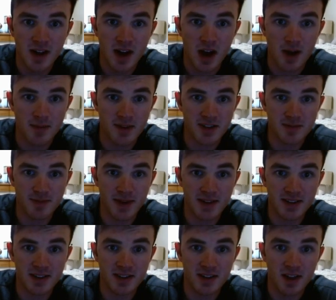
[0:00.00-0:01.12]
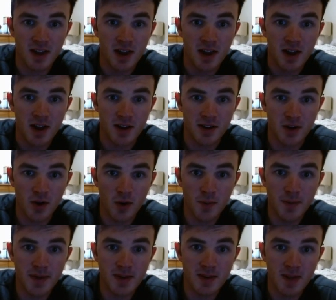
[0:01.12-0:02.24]
I'm expecting an
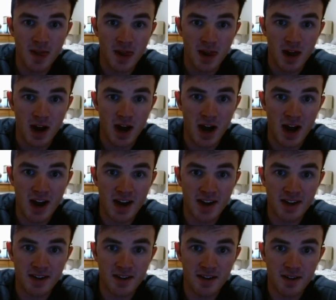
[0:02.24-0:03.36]
open high